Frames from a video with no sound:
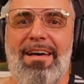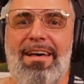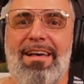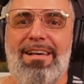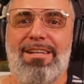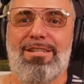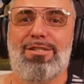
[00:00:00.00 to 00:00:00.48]

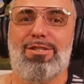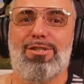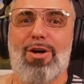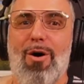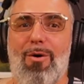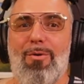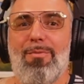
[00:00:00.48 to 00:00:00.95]

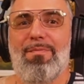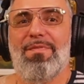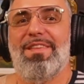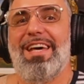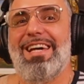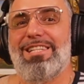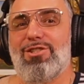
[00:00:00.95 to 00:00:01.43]
So
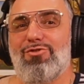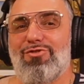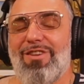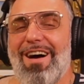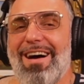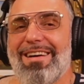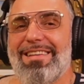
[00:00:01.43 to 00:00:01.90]
they
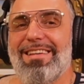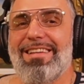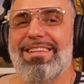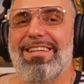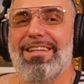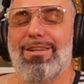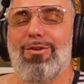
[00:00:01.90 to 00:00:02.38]
struck the
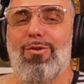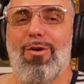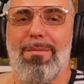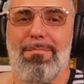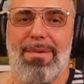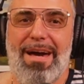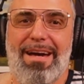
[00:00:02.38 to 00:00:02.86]
deal
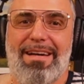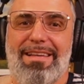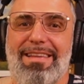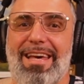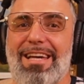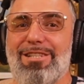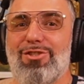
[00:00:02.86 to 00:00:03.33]
going back.
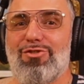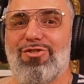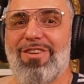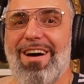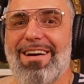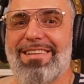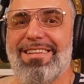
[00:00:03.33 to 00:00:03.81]
They
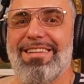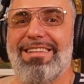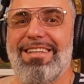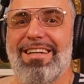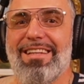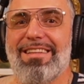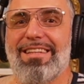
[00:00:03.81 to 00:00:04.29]
struck the
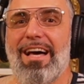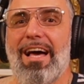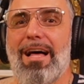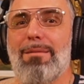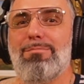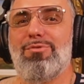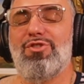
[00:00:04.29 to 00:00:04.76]
deal to
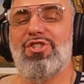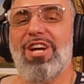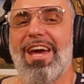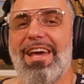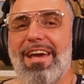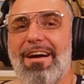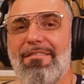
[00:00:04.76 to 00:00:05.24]
help
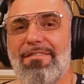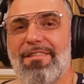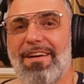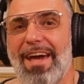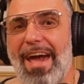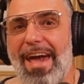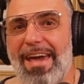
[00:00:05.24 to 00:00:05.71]

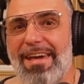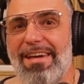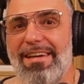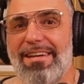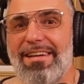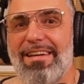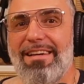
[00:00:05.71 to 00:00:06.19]
JFK
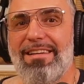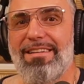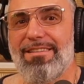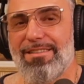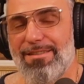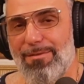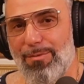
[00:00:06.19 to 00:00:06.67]

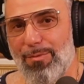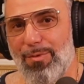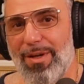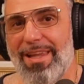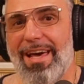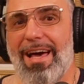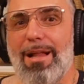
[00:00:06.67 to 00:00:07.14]
with
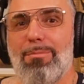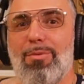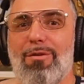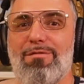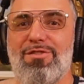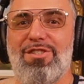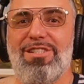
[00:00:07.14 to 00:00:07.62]
the help
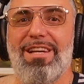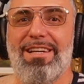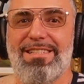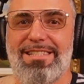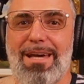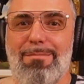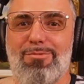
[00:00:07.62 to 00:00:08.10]
of
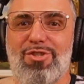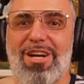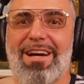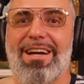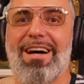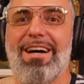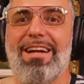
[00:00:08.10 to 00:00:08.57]
Sam
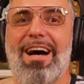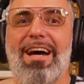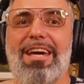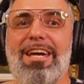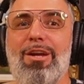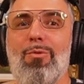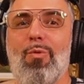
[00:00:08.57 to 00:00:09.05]
Giancana
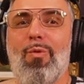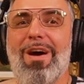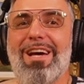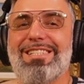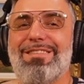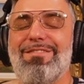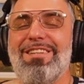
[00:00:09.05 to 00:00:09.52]
in
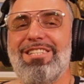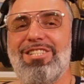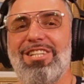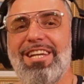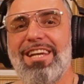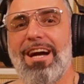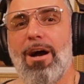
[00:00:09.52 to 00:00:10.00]
West
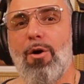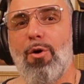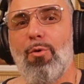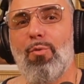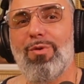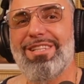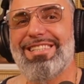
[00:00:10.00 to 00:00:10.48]
Virginia
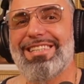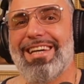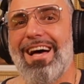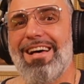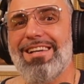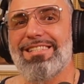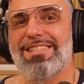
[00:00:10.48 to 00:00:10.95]
and
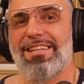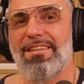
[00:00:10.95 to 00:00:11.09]
Wisconsin,